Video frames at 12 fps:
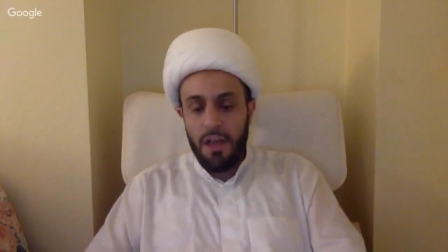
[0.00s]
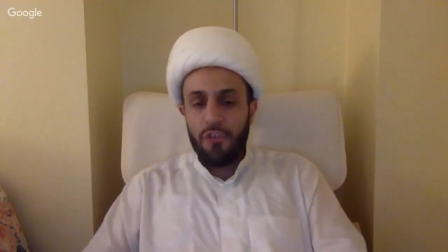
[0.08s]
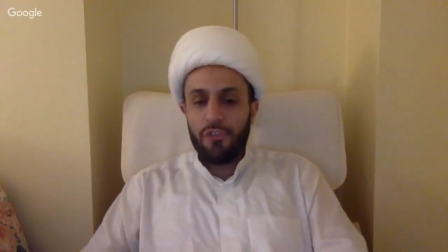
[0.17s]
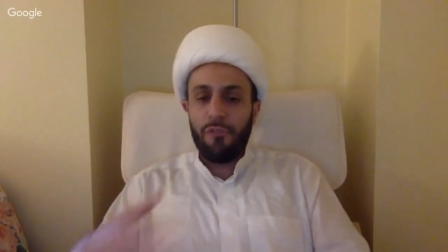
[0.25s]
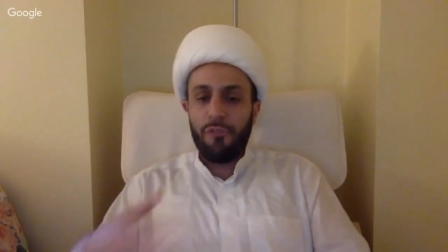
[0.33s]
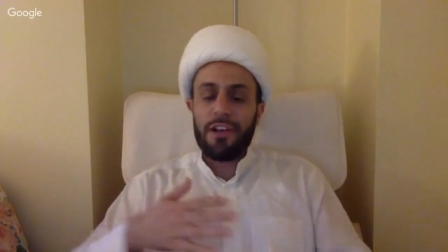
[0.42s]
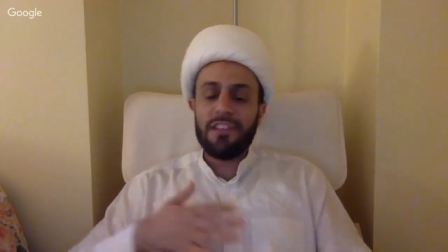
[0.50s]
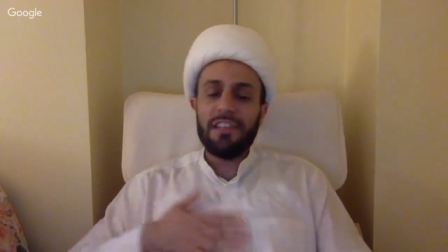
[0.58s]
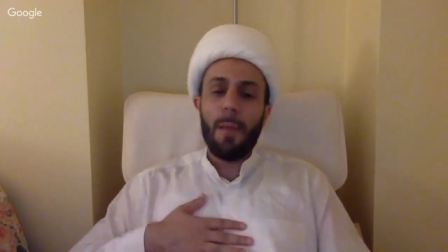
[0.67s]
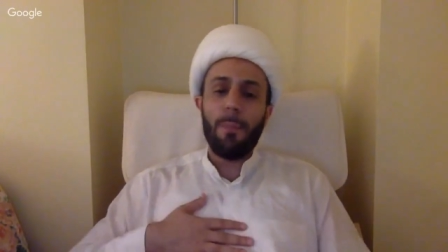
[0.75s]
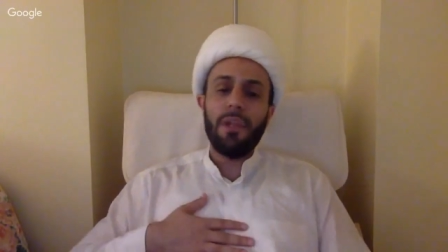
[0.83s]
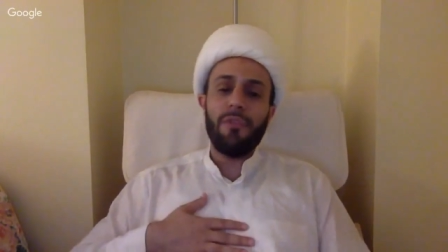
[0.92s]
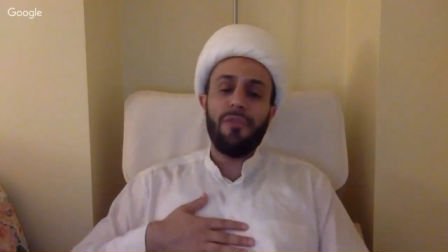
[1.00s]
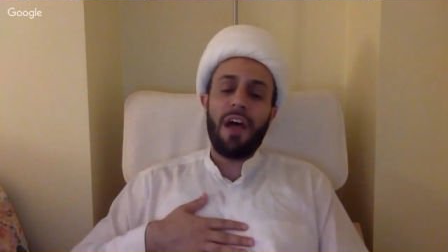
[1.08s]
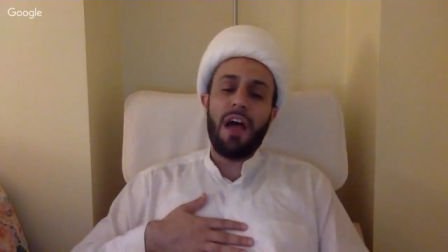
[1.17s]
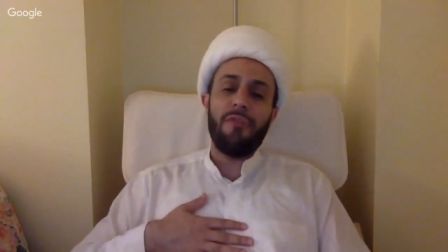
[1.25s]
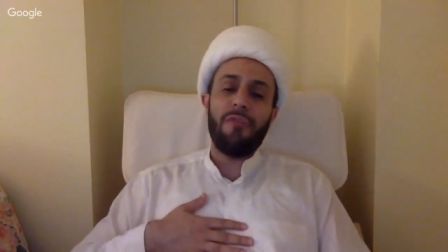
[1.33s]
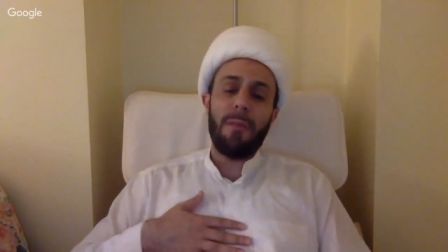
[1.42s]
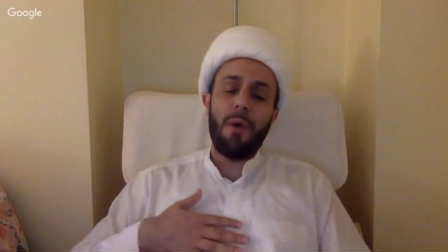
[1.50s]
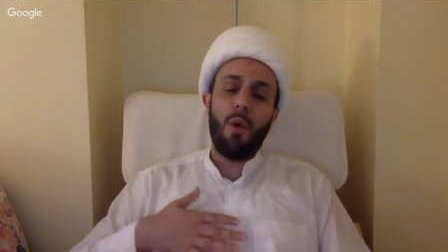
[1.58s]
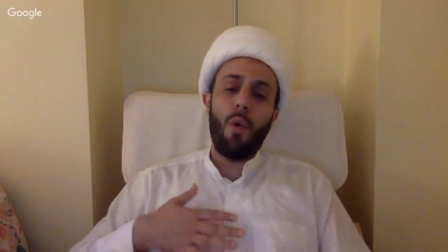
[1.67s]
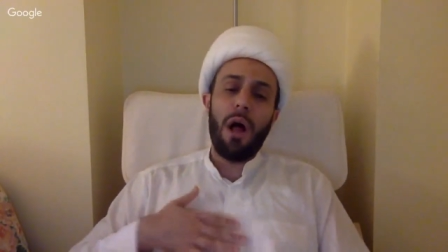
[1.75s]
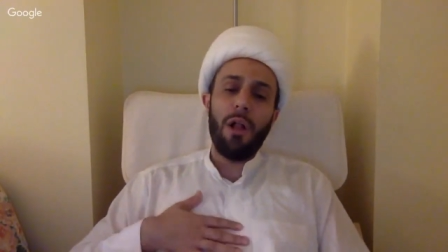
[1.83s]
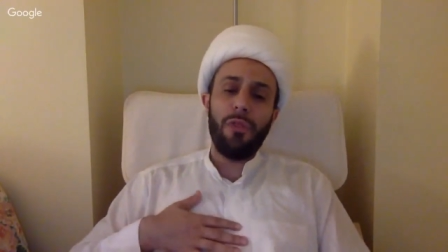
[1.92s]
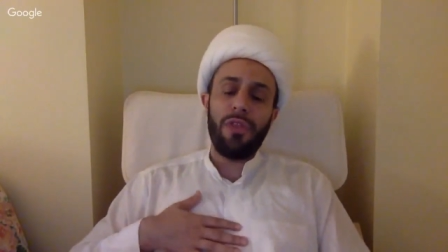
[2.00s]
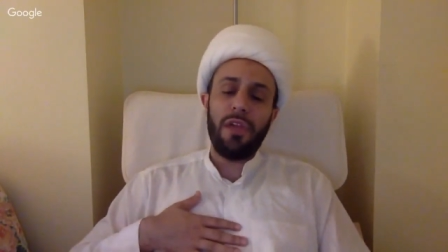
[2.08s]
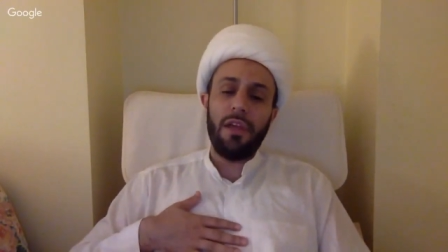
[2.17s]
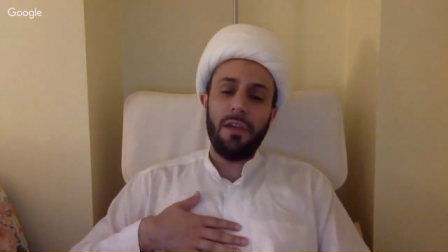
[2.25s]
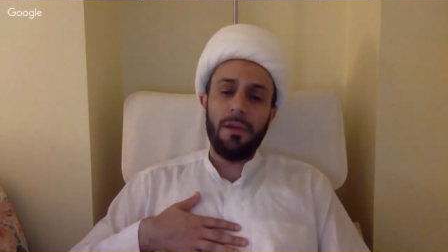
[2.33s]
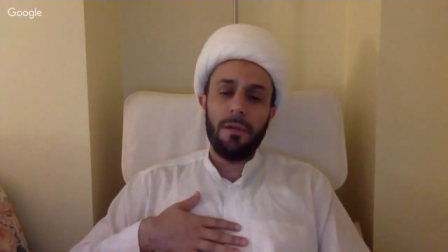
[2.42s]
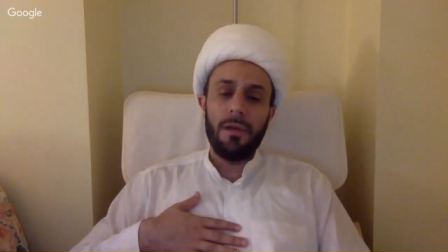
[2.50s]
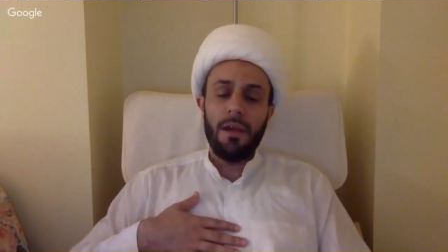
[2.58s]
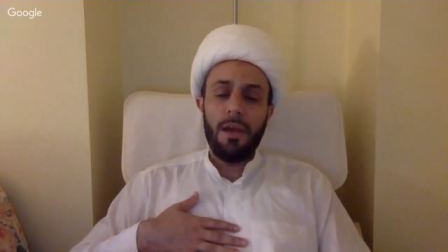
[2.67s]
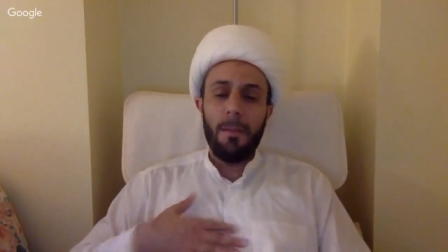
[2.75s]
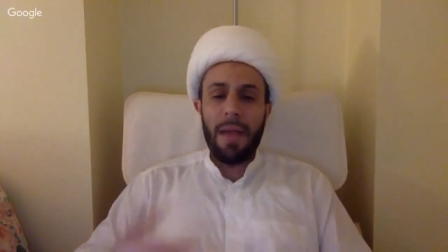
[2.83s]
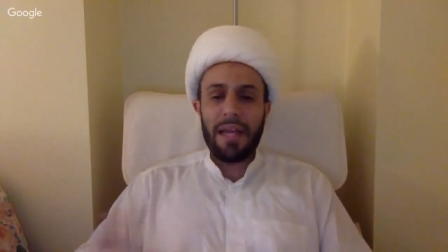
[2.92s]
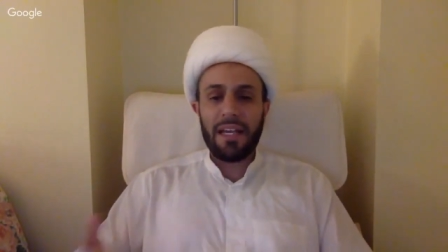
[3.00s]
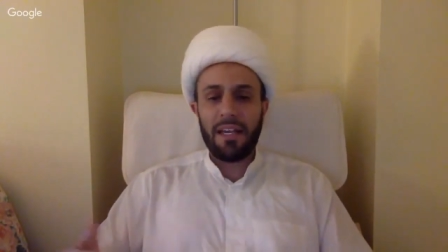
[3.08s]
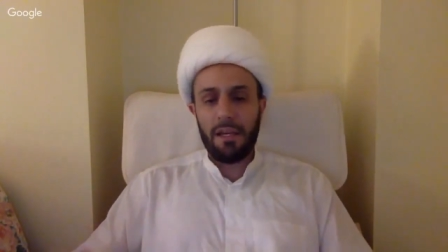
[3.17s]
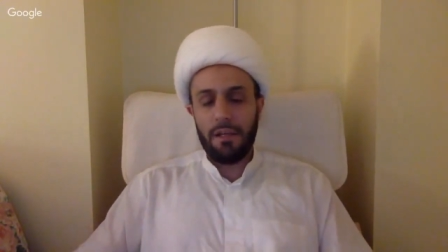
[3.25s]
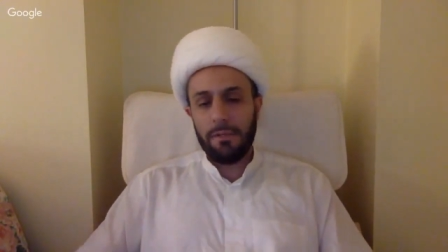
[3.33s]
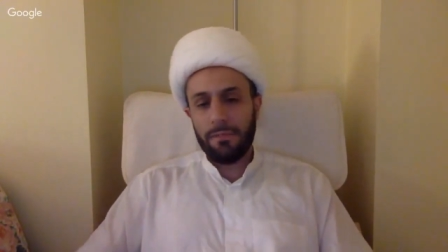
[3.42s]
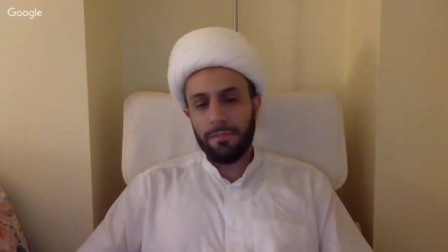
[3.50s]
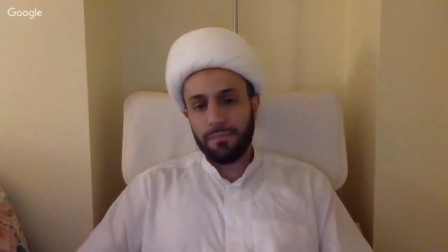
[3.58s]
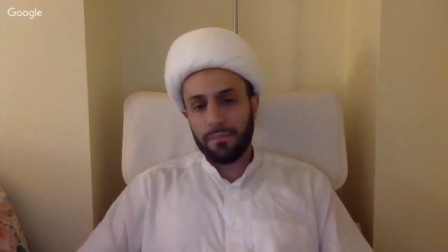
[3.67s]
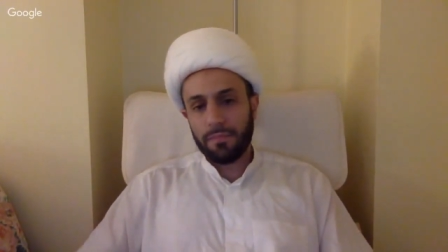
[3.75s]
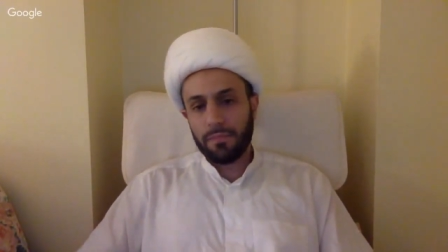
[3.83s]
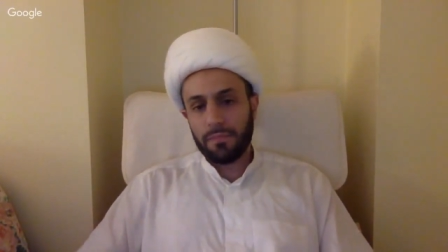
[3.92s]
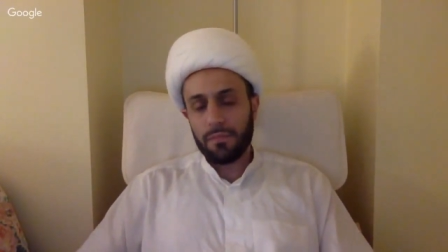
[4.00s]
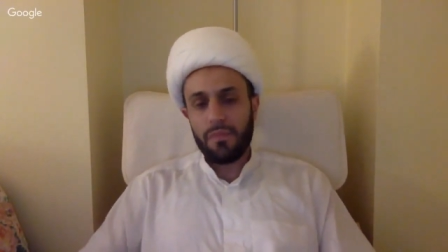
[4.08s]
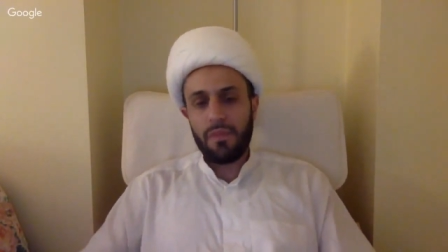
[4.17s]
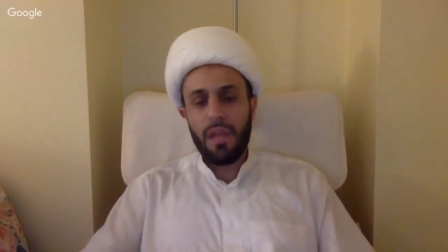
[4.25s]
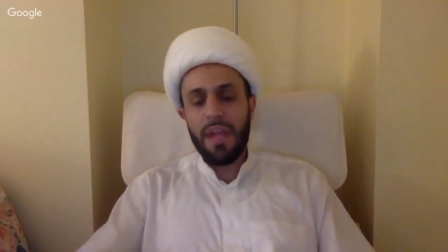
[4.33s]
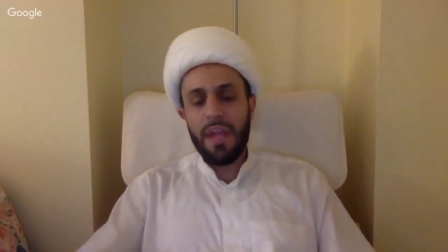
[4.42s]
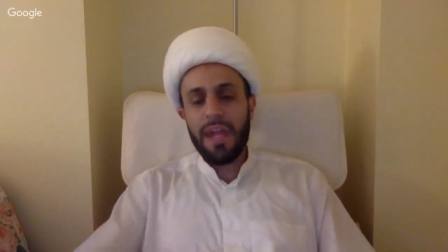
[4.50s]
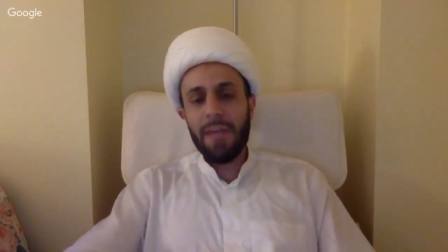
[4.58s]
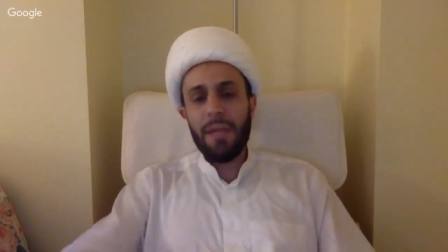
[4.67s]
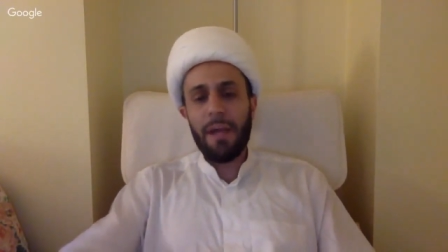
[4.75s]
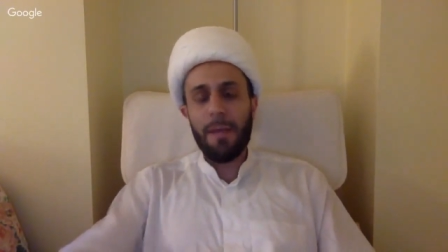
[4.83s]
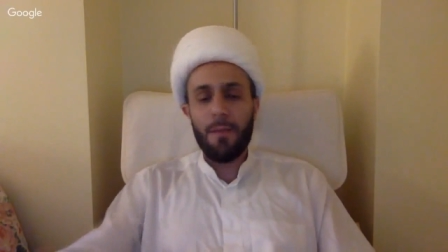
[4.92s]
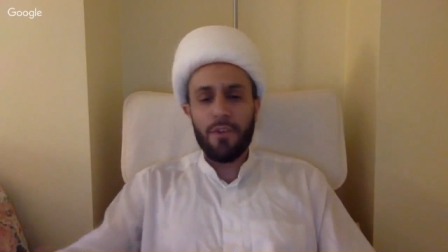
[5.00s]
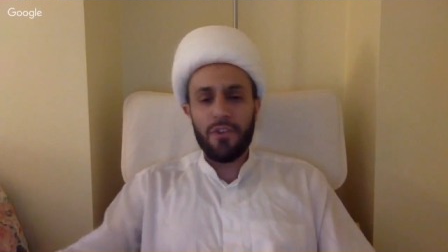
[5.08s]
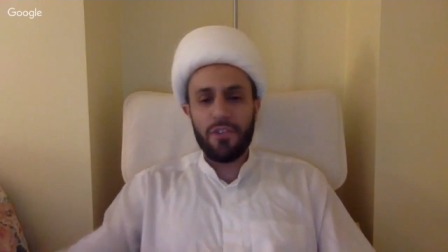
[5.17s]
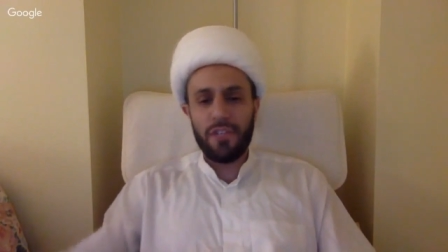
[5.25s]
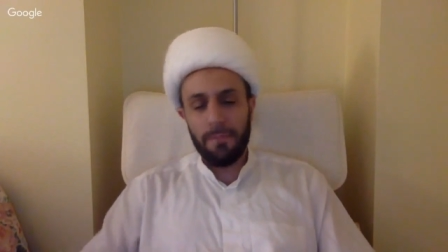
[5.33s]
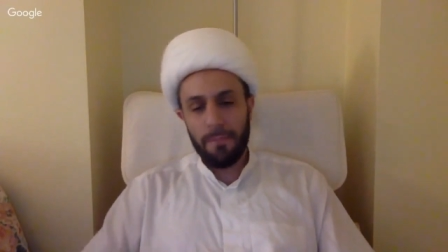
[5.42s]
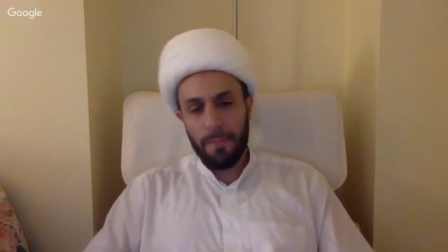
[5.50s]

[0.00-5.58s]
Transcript: So for example, if I'm a wealthy Meccan and I become Muslim,